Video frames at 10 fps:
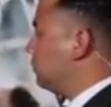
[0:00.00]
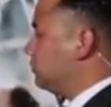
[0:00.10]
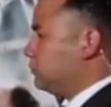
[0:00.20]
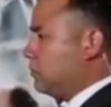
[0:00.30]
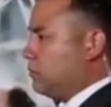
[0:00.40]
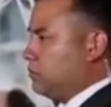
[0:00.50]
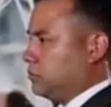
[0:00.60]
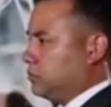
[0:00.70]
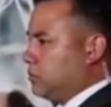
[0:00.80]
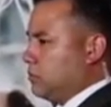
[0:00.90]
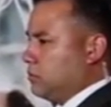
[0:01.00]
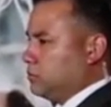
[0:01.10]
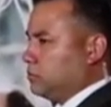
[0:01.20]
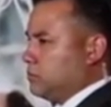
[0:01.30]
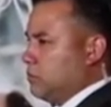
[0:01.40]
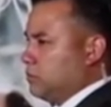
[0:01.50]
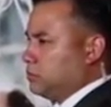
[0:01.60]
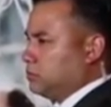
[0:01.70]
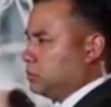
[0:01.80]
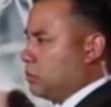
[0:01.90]

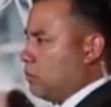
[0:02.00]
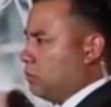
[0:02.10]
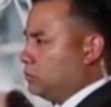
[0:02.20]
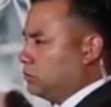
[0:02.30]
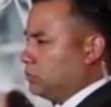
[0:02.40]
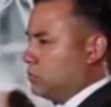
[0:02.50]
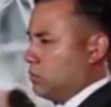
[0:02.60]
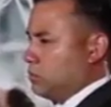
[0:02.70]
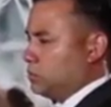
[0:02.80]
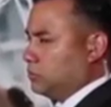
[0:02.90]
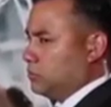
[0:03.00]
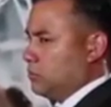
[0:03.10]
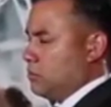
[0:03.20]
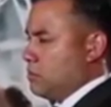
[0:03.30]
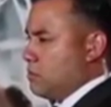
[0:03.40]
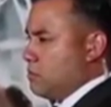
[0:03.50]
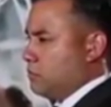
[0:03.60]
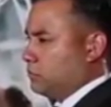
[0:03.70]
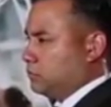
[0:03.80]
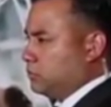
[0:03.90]

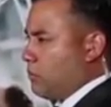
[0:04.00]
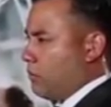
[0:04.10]
No words are spoken by the person on screen.